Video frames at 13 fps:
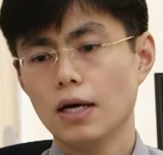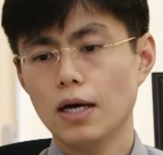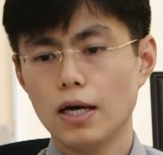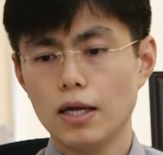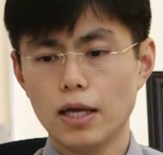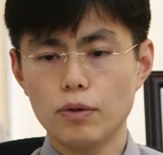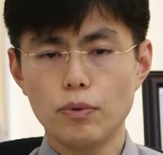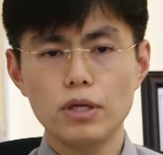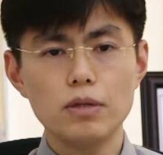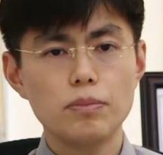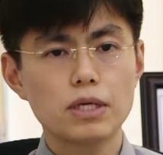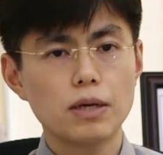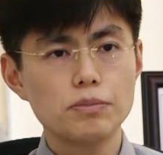And when
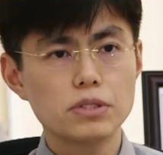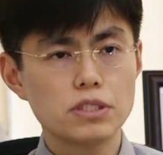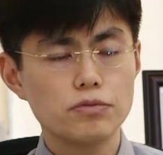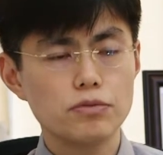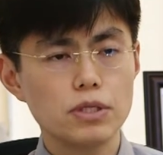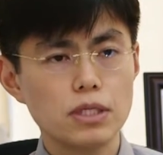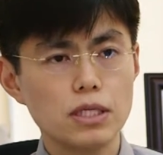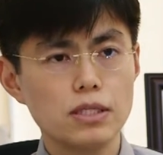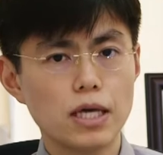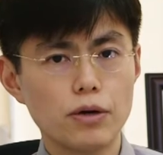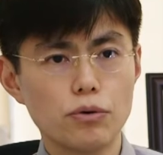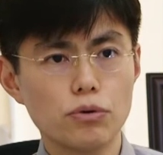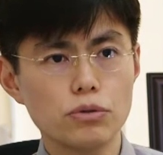it becomes severely
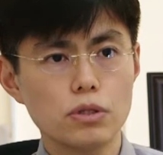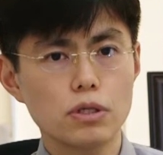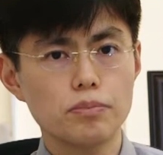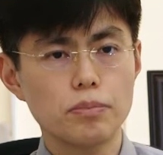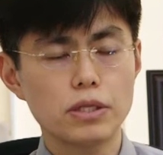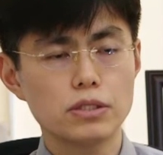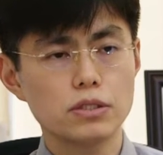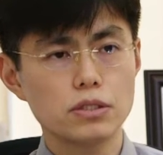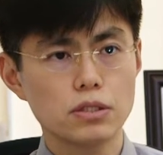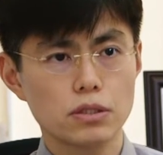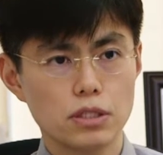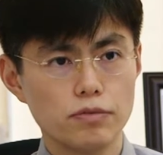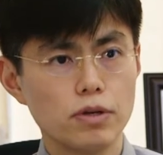narrowed, patients
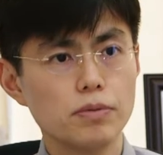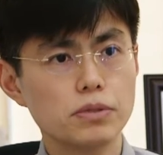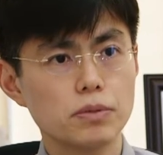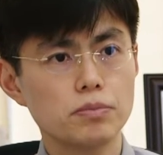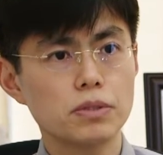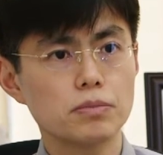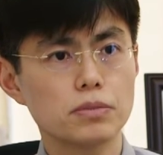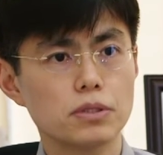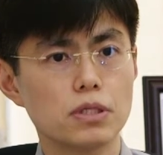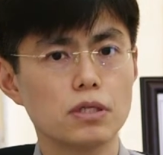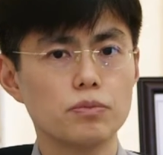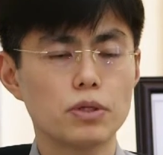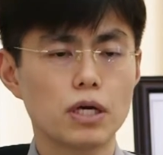develop symptoms,
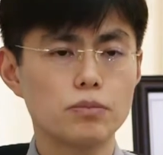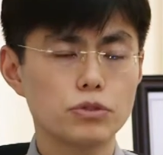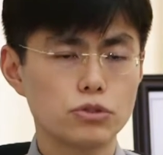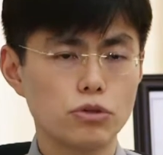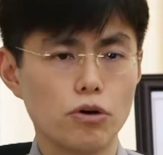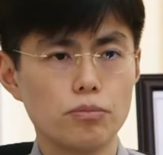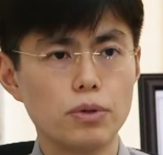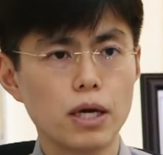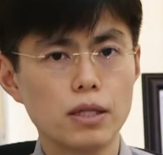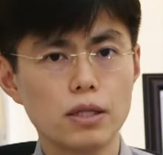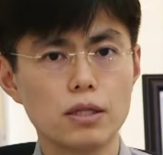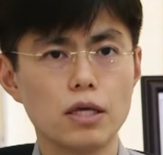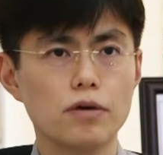become short of
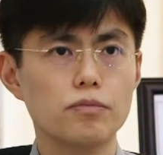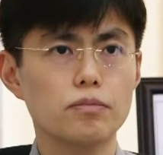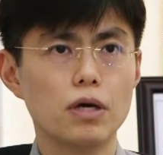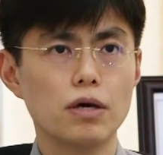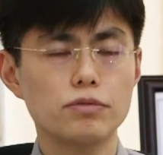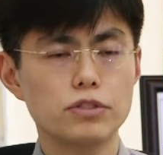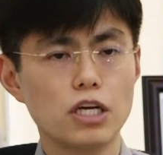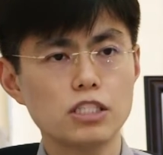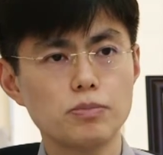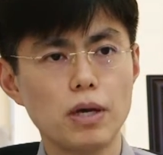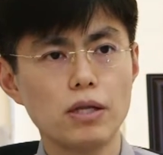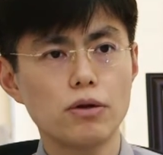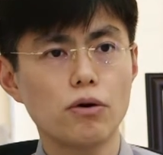breath, they may have chest
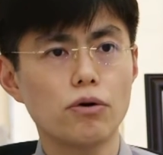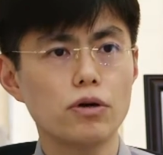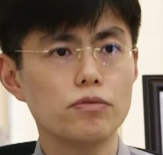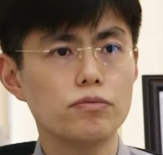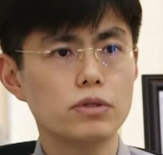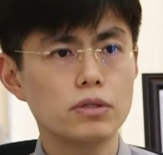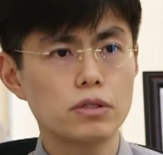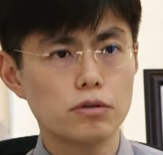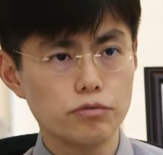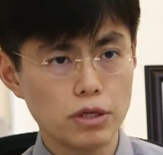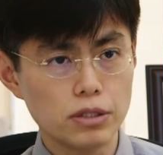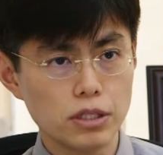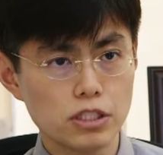pain or even
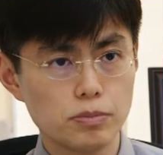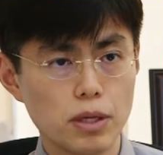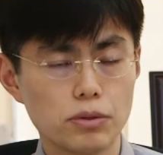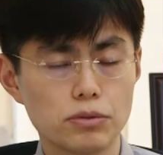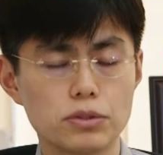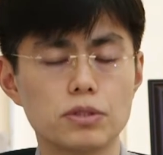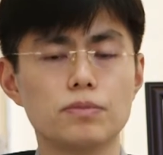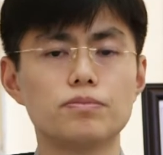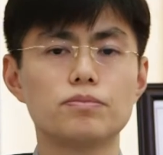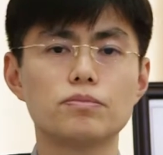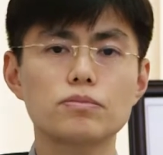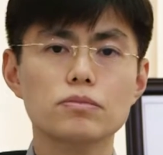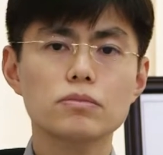fainting spells.
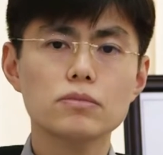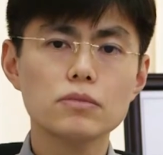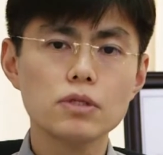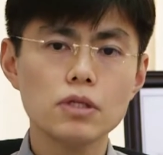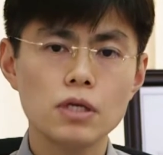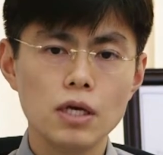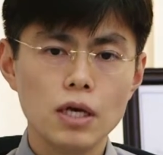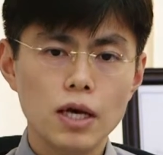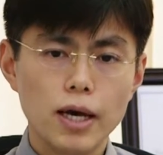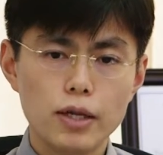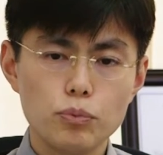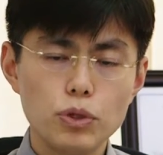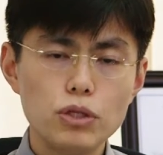
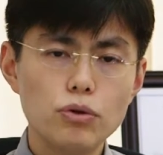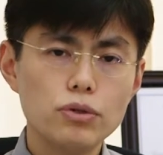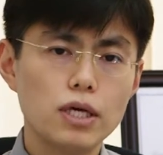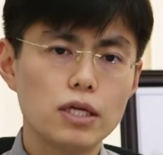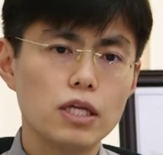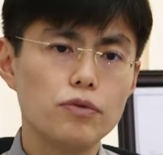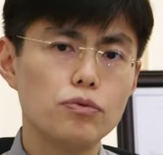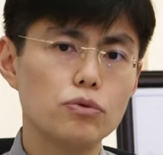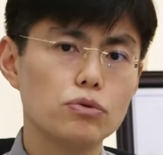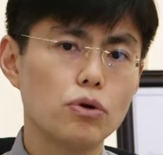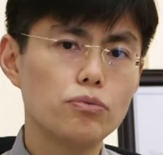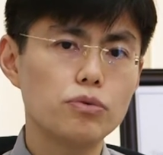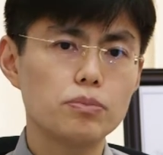And we know that if you
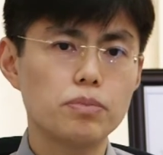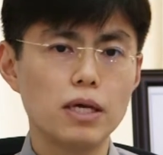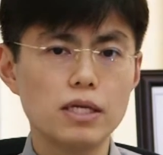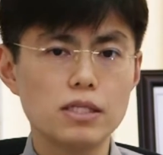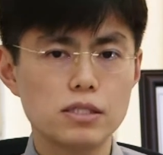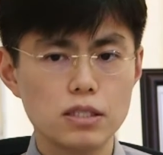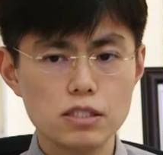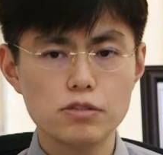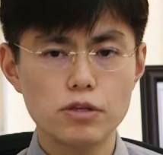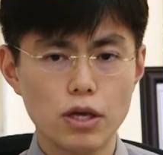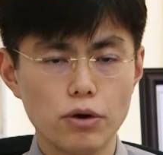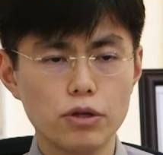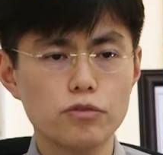don't replace this
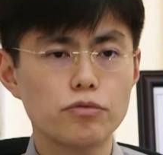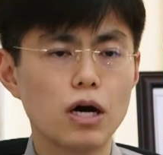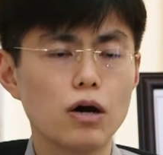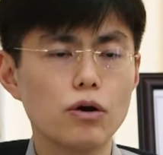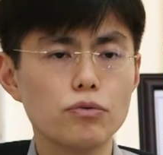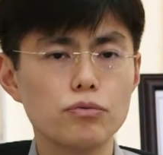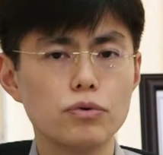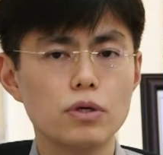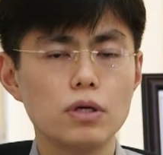aortic valve